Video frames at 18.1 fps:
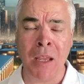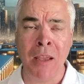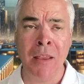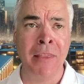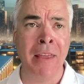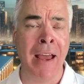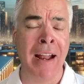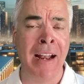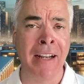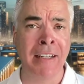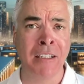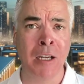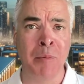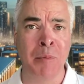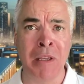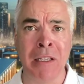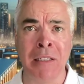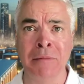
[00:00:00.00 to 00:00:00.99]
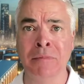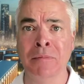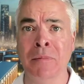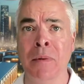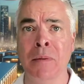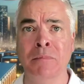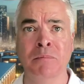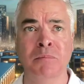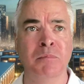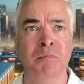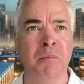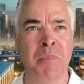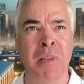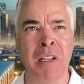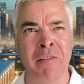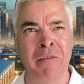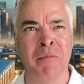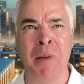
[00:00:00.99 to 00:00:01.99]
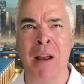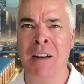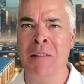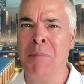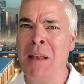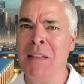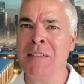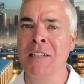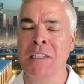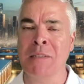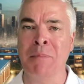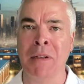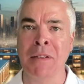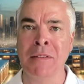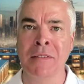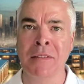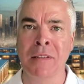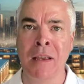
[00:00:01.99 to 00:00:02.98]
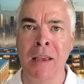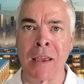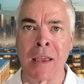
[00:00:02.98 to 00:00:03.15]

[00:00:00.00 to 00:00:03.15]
that had come in, been in about 6 months.